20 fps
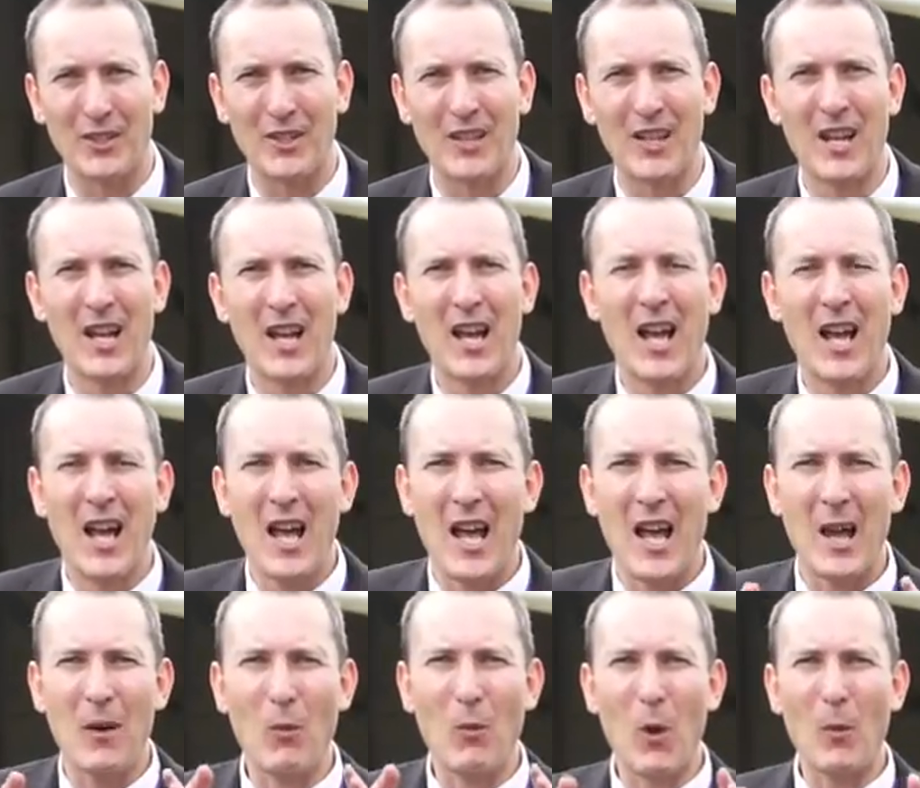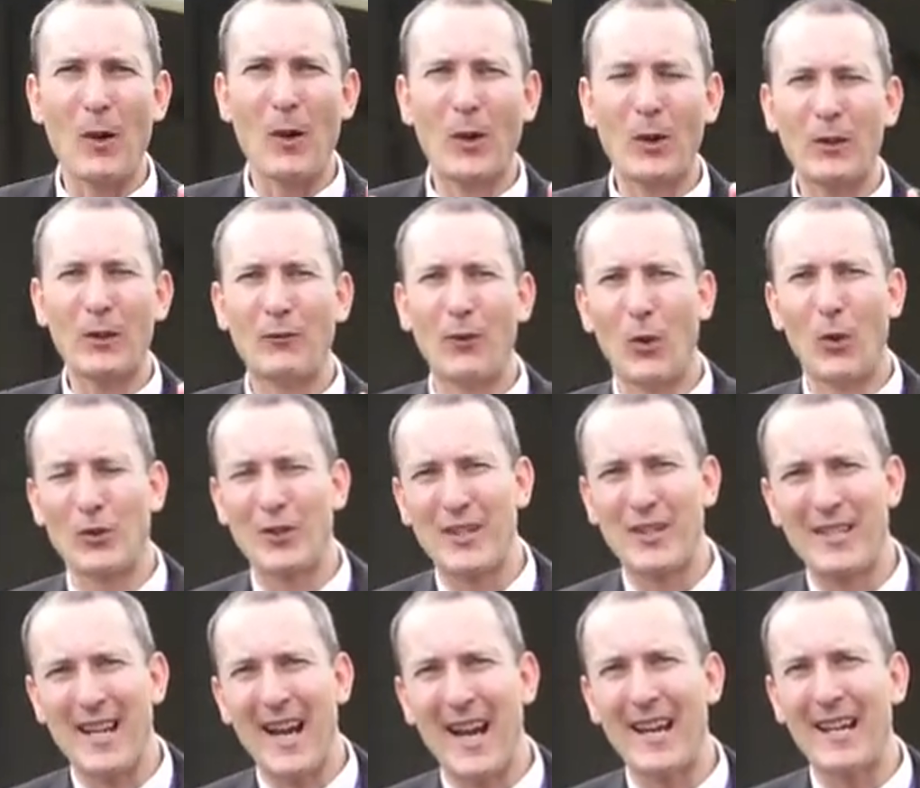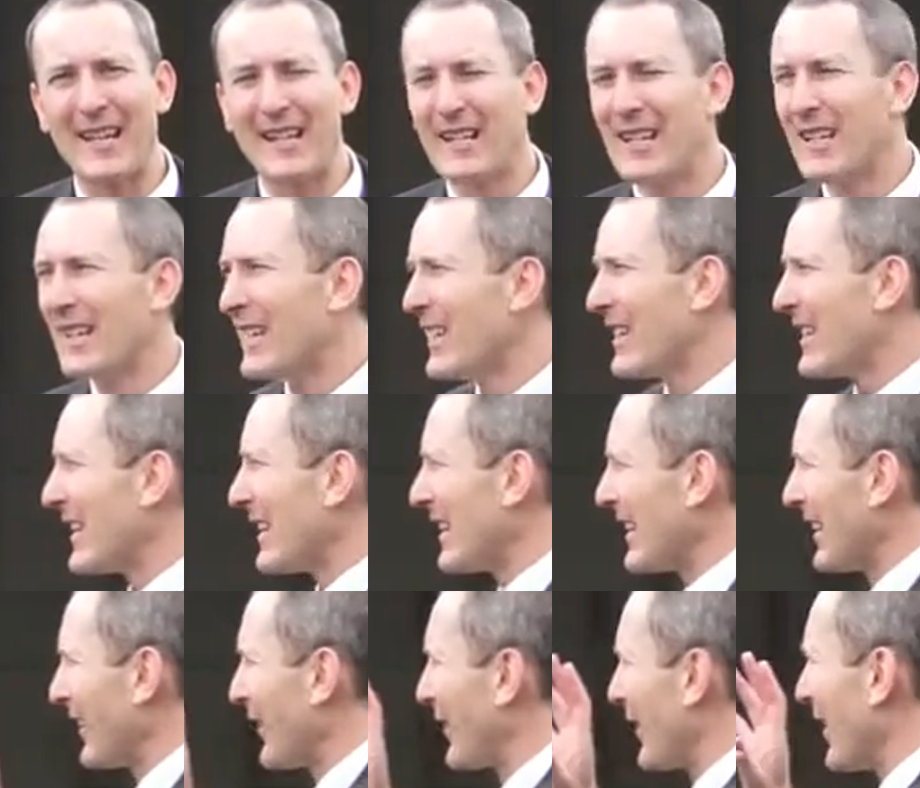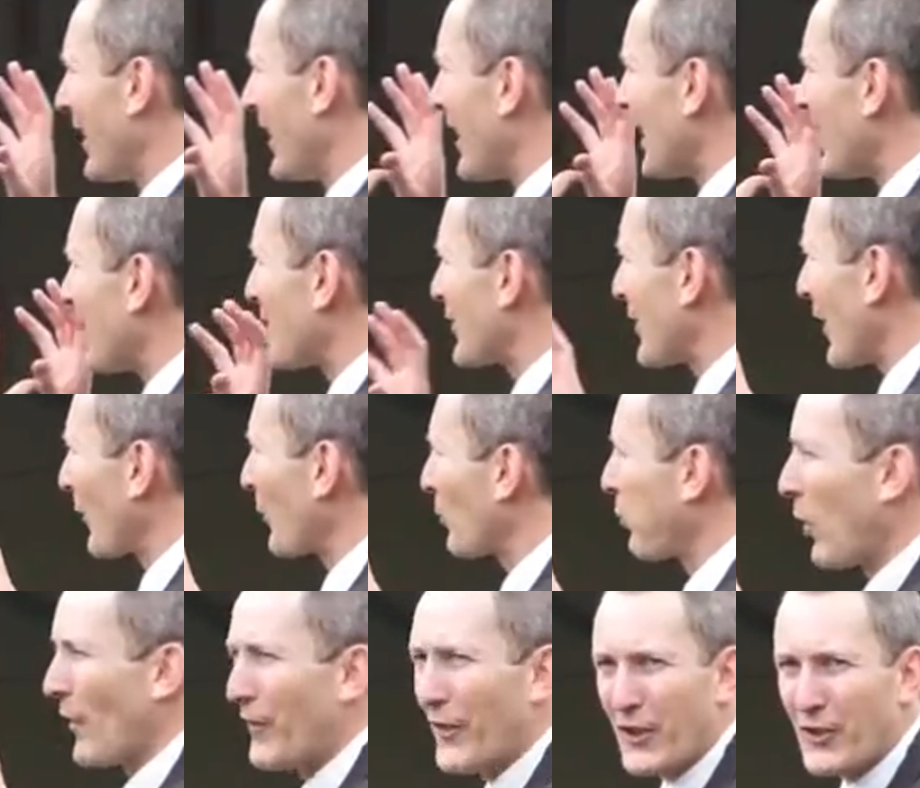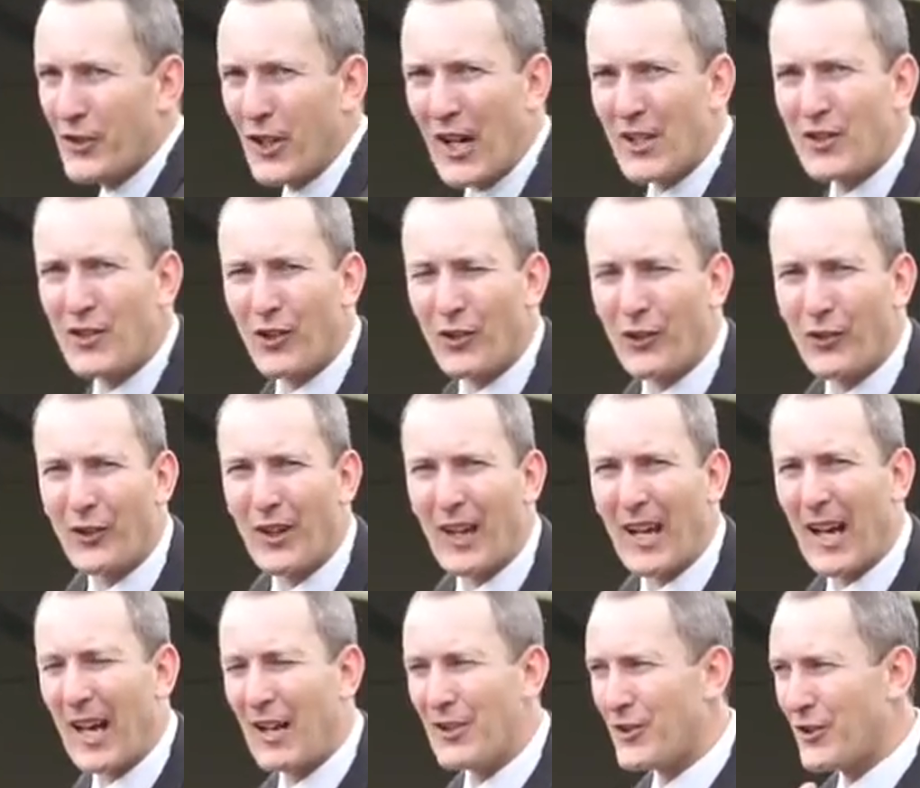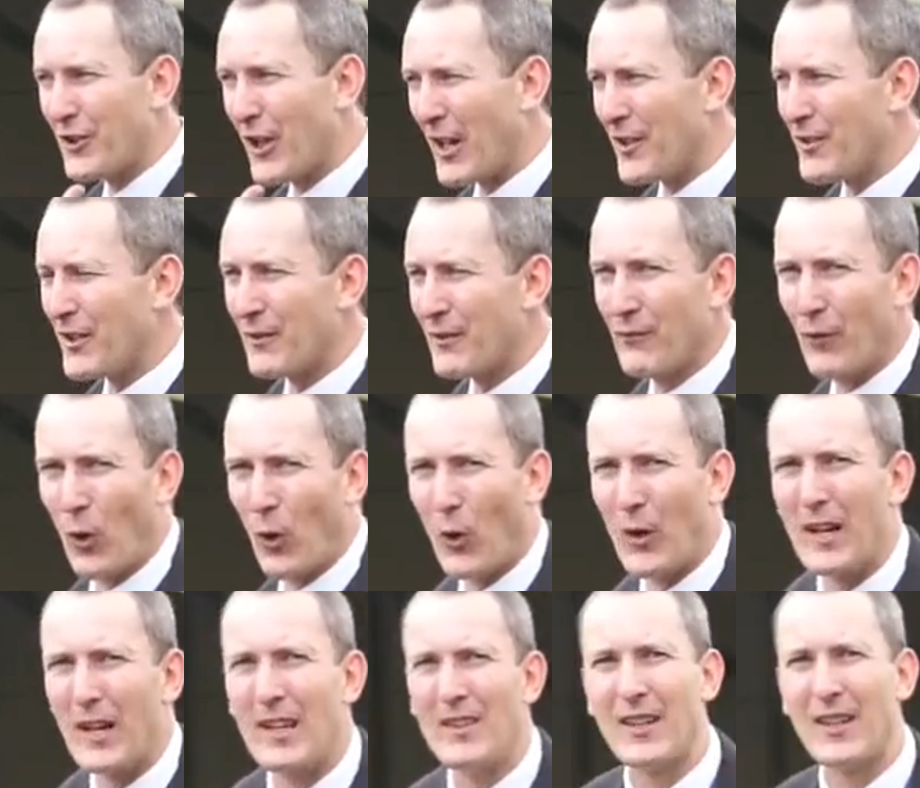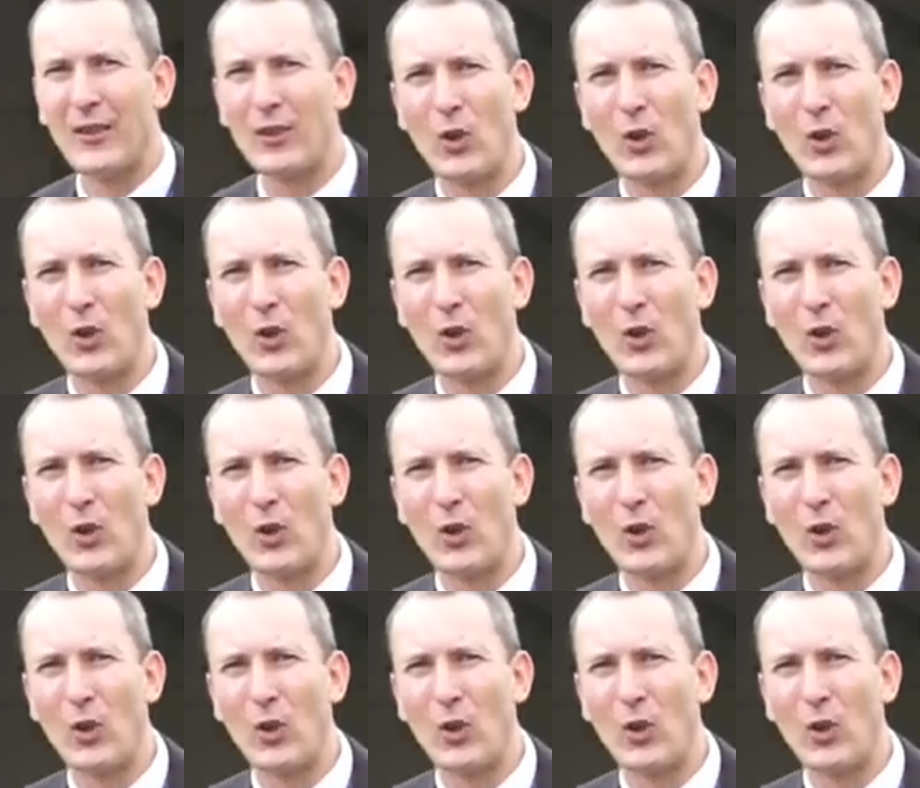And what we're looking for today is just what the judges are judging for in this